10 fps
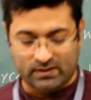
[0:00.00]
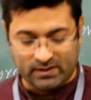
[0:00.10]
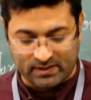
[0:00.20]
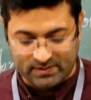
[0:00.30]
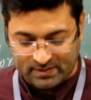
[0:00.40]
That
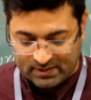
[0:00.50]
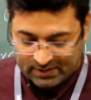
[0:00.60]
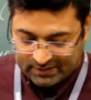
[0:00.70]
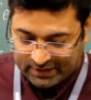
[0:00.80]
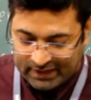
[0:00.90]
is,
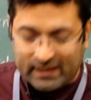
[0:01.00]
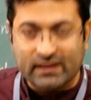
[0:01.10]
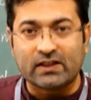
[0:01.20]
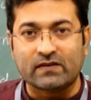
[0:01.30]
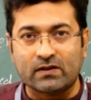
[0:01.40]
the
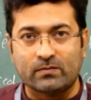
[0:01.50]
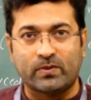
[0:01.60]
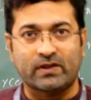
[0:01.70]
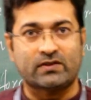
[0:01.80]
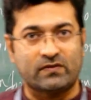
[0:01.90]
length of the
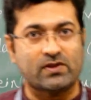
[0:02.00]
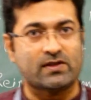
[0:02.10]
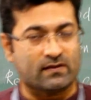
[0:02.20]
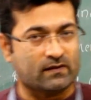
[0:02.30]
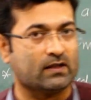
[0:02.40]
bricks which is
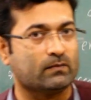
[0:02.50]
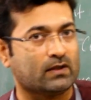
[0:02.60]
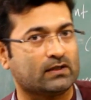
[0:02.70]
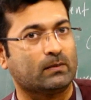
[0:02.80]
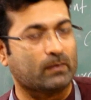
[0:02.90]
available
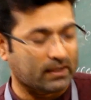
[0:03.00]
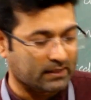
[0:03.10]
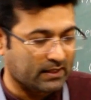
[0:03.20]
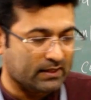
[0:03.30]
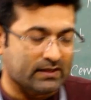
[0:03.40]
in the market,